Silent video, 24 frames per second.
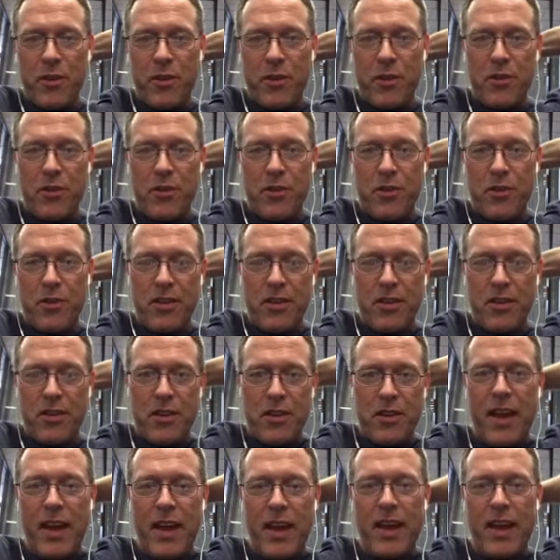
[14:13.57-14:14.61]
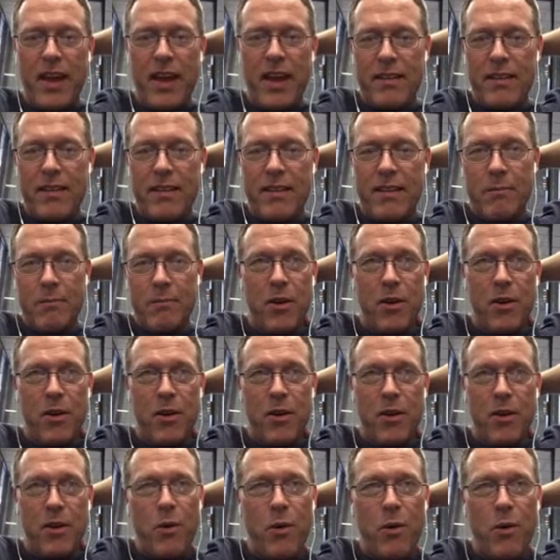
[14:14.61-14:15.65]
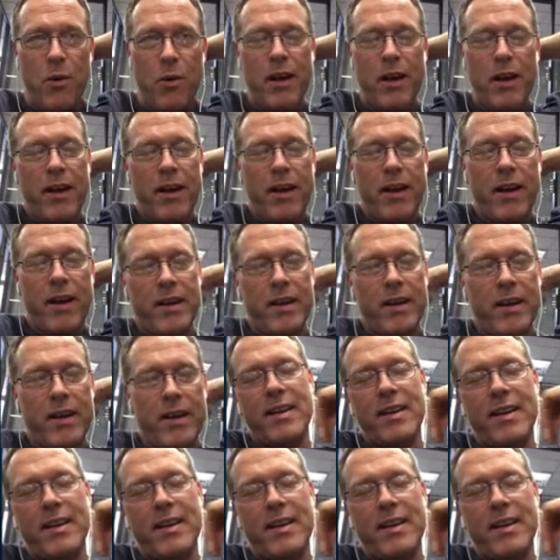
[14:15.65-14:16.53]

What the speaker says: still says to this day. Maybe it'll go away, right?